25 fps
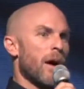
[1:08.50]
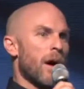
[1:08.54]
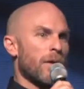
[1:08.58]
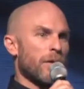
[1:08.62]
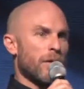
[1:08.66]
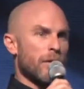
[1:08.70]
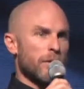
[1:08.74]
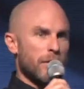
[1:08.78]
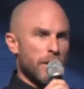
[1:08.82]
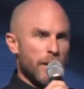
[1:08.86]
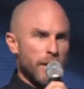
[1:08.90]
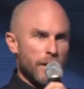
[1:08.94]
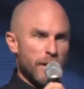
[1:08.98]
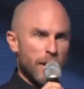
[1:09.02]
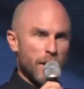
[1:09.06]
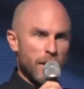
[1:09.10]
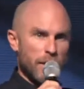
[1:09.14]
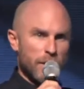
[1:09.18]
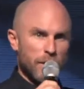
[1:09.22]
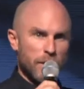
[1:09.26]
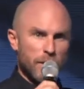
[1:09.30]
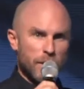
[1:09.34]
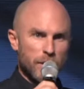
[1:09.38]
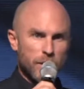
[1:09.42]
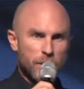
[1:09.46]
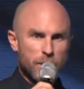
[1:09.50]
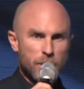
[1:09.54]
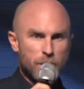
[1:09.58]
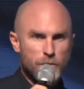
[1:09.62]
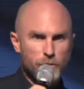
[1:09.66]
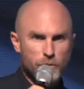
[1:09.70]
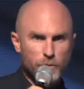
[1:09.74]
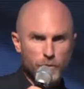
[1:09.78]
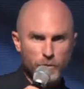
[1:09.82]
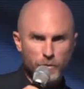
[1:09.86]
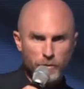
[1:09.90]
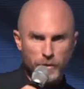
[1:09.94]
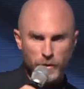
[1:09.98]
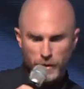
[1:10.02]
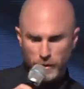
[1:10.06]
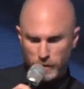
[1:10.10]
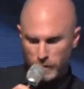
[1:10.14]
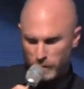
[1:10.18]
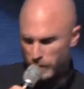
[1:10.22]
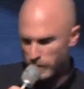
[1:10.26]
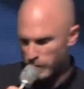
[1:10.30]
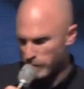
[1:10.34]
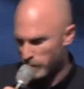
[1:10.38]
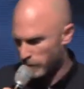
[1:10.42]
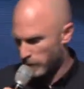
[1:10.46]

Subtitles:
other data to their